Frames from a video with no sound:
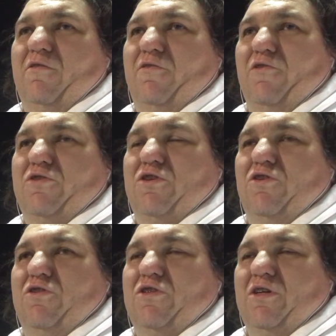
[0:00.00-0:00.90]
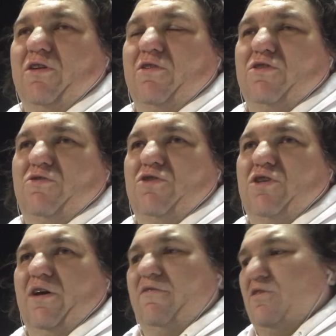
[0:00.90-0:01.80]
first cooks and sous
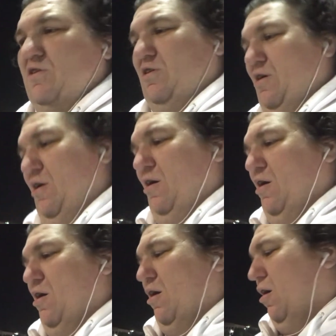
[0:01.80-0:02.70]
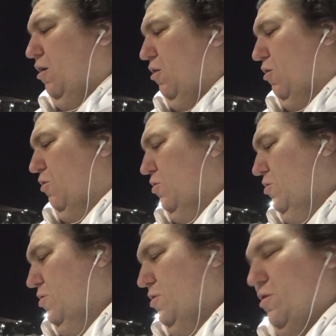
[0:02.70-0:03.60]
chefs are
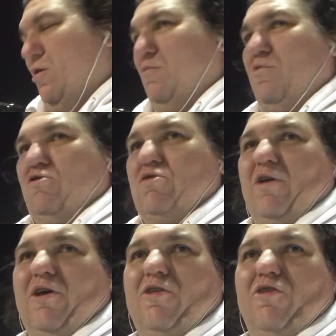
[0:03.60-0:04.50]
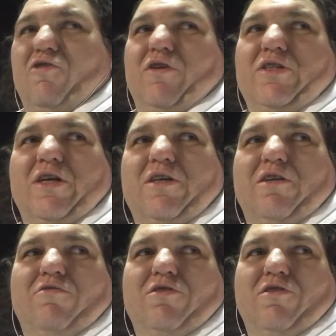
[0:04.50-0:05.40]
supposed to make their
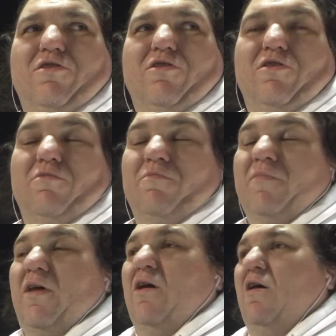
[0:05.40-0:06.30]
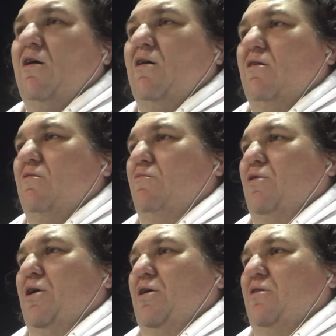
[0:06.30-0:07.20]
executives look good.
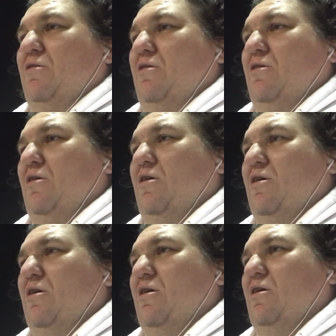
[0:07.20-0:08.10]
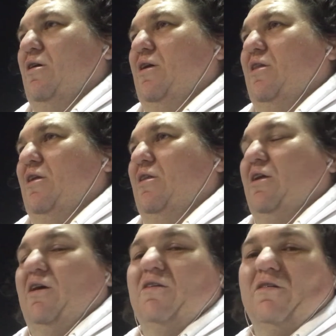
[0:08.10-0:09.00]
But I think they
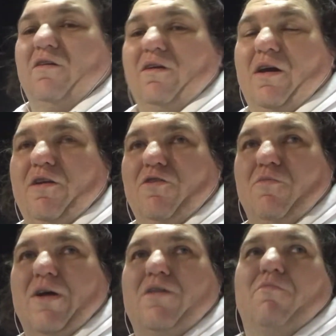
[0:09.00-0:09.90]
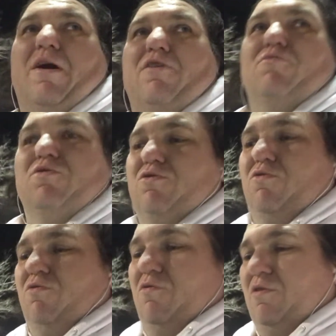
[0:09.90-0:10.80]
need to kind of go back to management
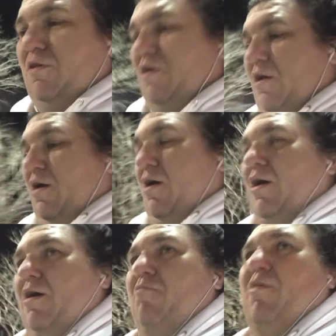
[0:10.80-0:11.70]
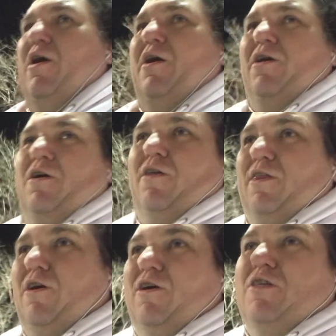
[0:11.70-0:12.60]
school. In my uh,
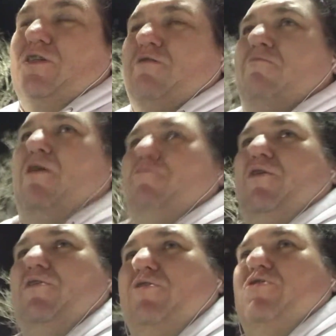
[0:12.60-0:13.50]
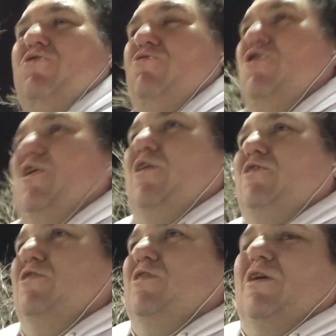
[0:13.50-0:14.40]
thoughts, my opinions do
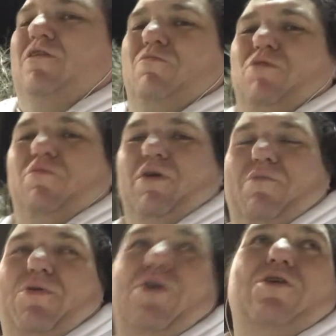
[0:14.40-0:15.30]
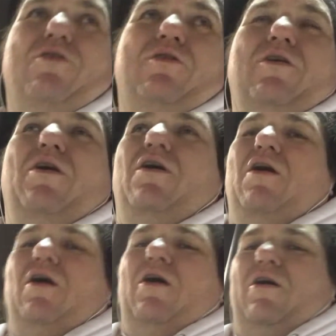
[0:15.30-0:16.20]
change. It's not going to be my opinion.
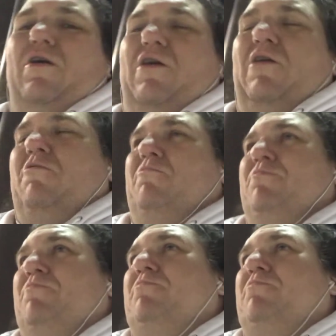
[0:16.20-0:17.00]
Um,